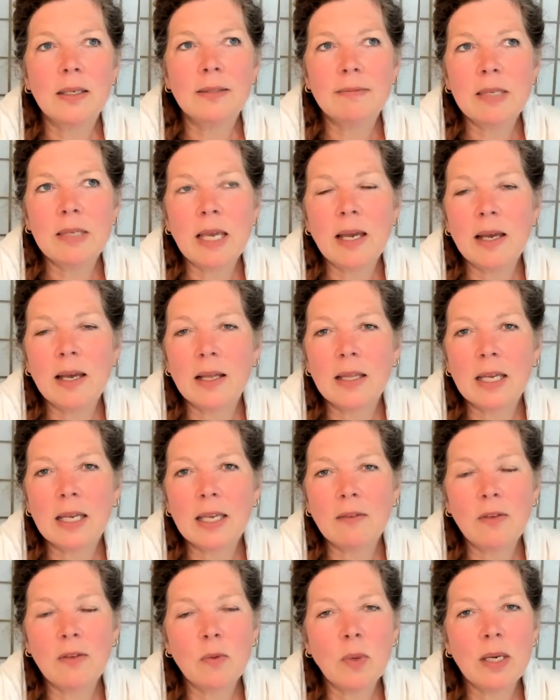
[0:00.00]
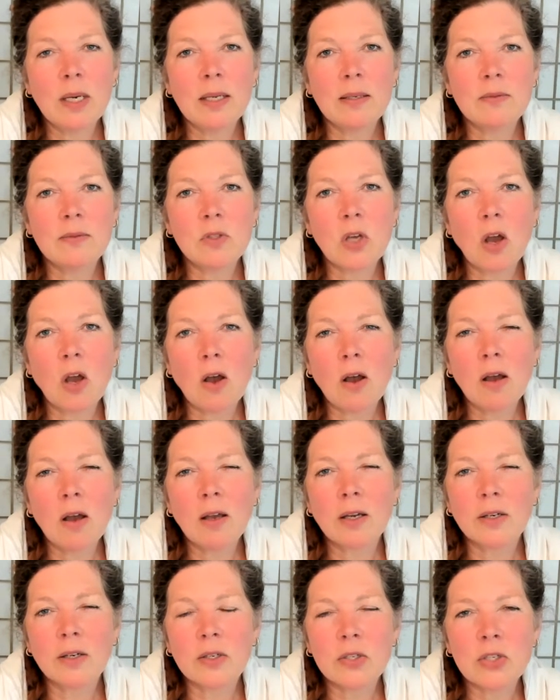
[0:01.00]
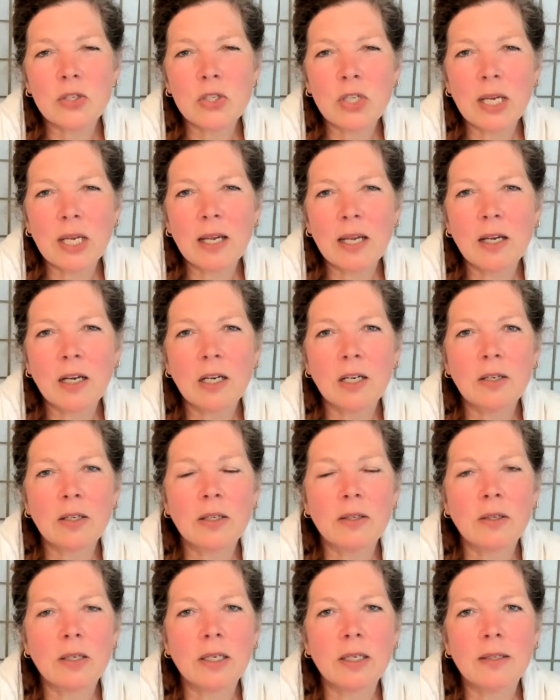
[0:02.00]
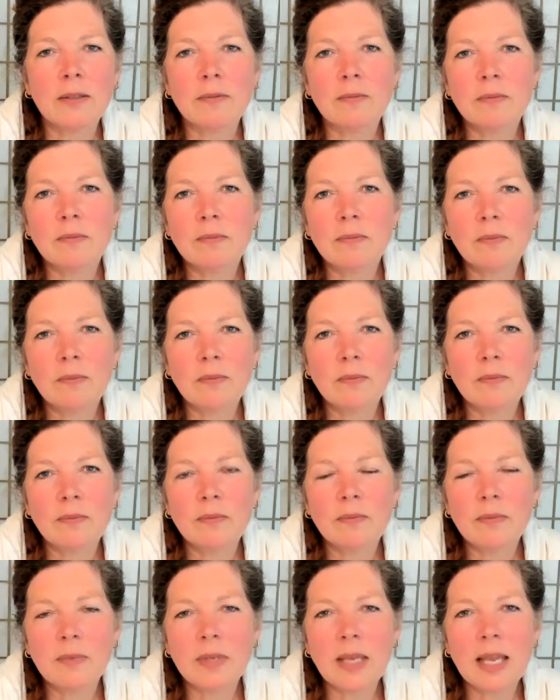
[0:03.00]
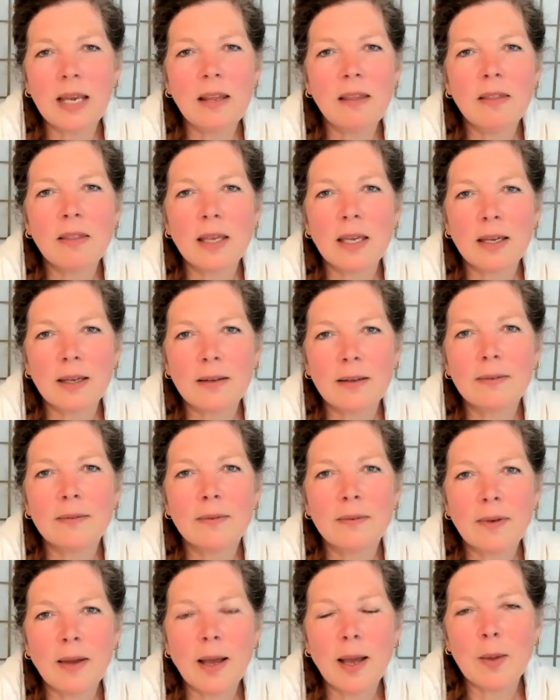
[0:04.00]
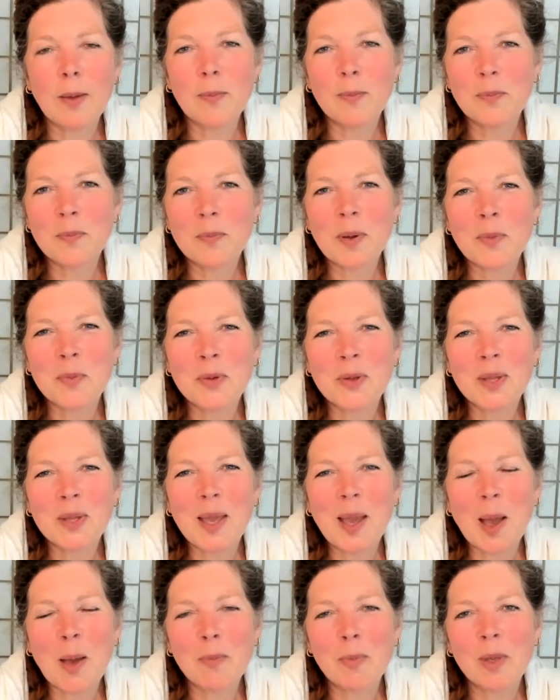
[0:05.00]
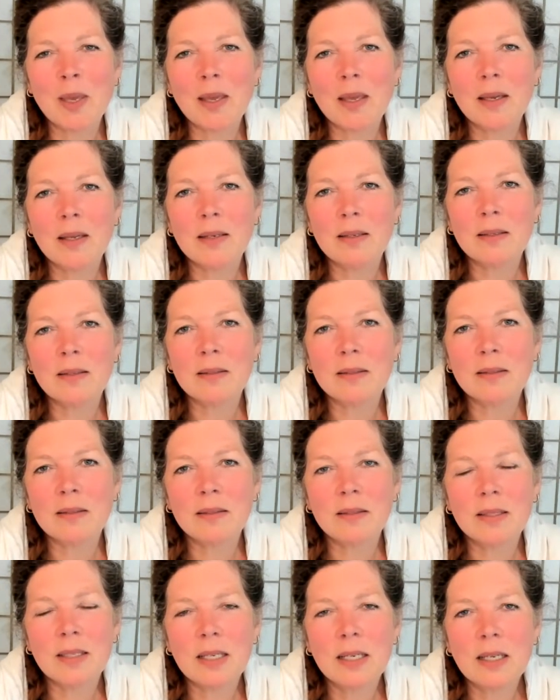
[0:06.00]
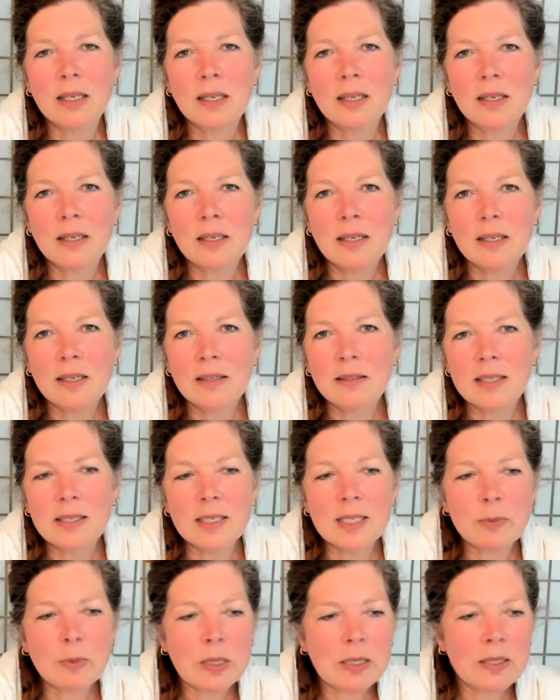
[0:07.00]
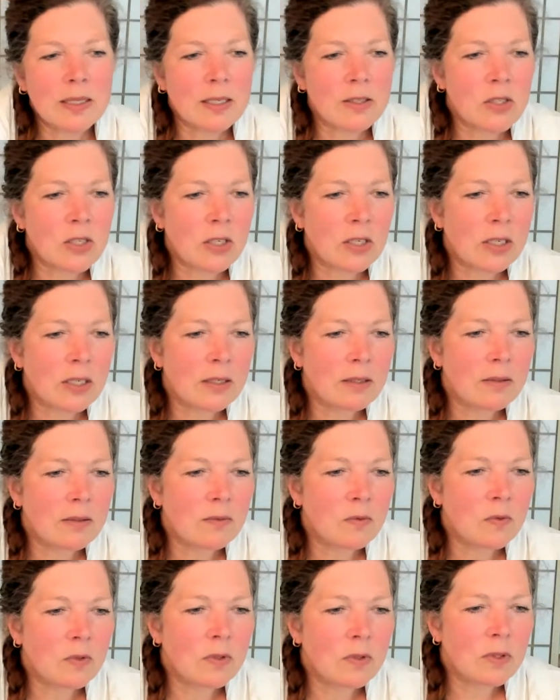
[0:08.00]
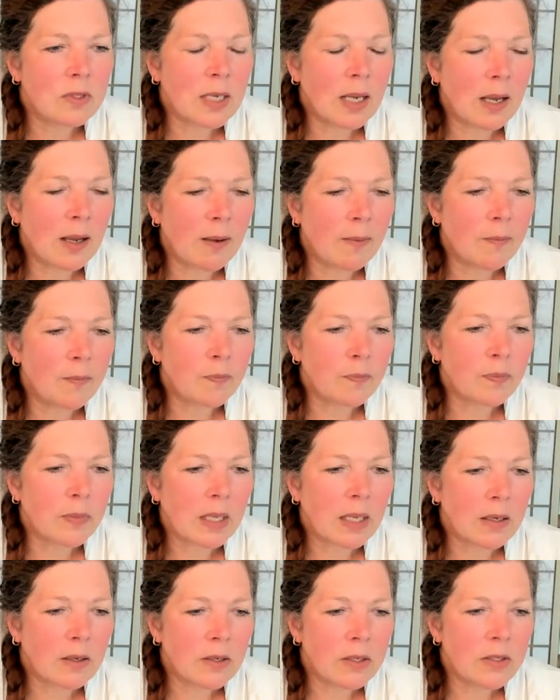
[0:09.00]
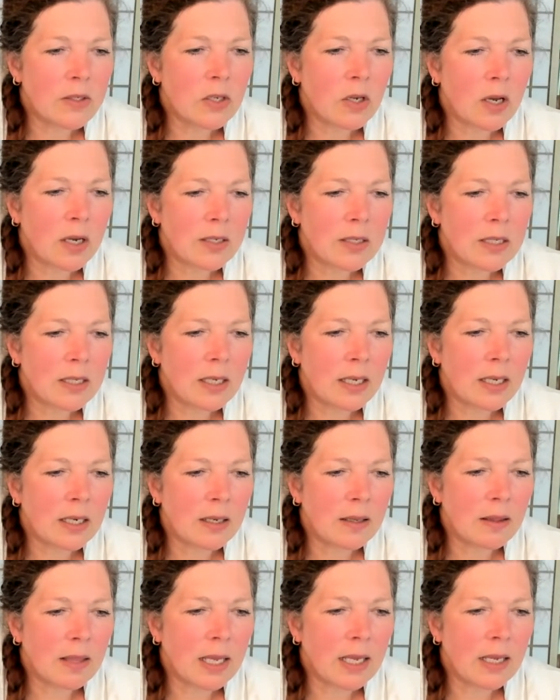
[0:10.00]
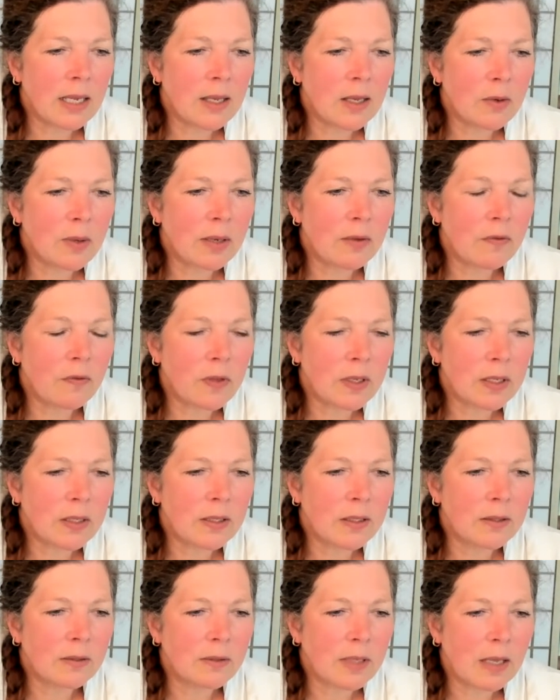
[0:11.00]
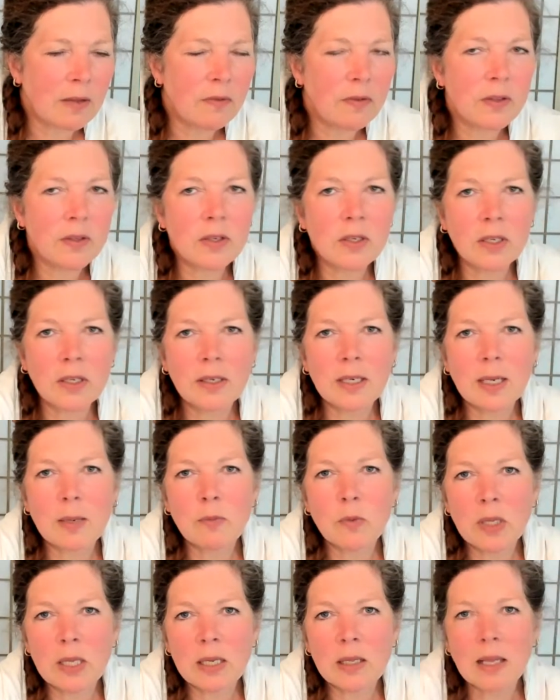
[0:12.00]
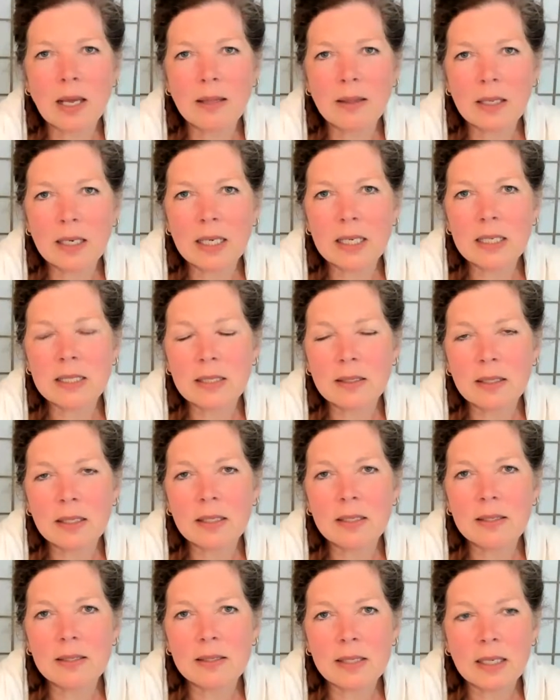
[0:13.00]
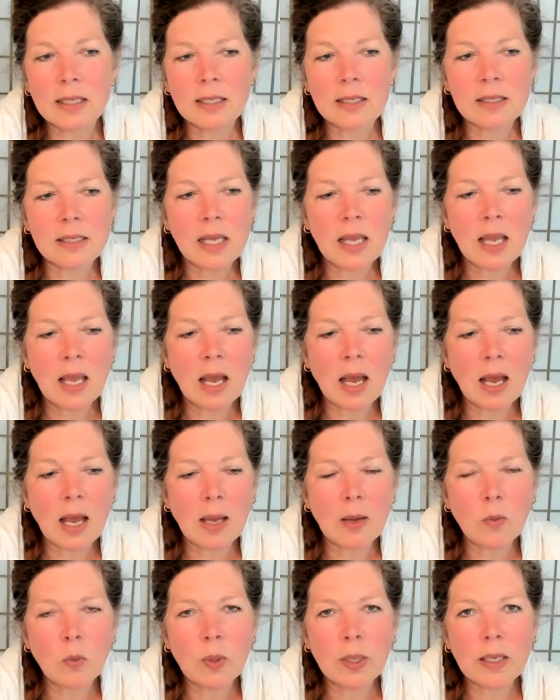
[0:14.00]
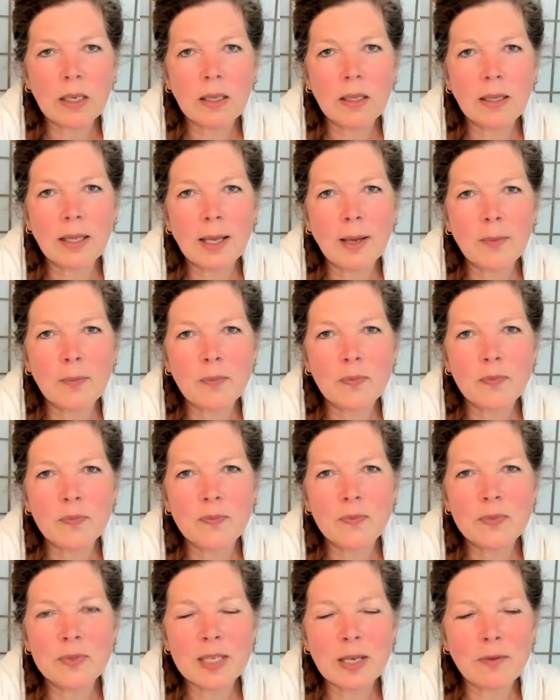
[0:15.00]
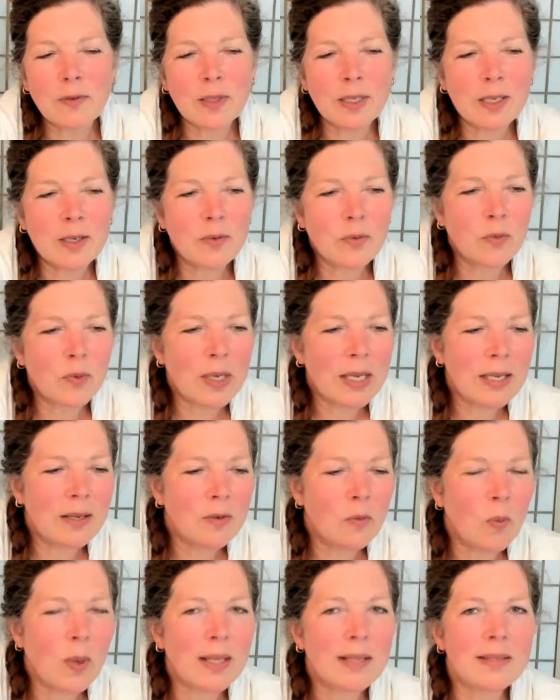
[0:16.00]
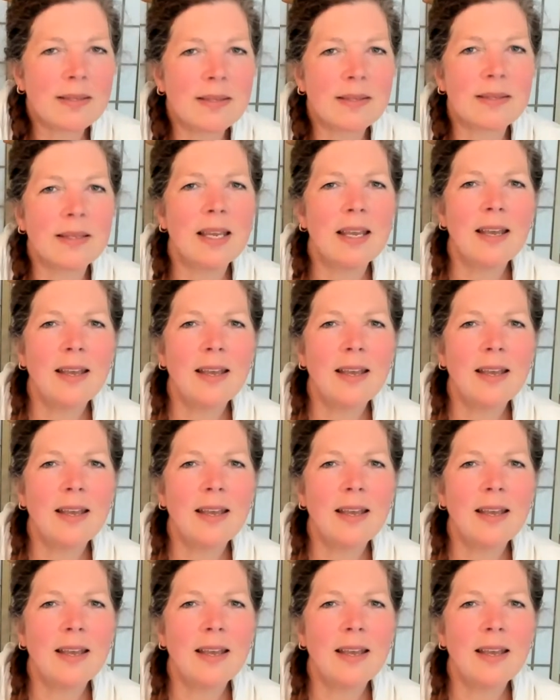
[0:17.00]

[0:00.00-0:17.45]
yeah, like if you want to talk or share or anything, I'm really happy. And this has been such a good talk tonight. And thank you. I feel good. I'm really glad that I did this, and I will definitely read once.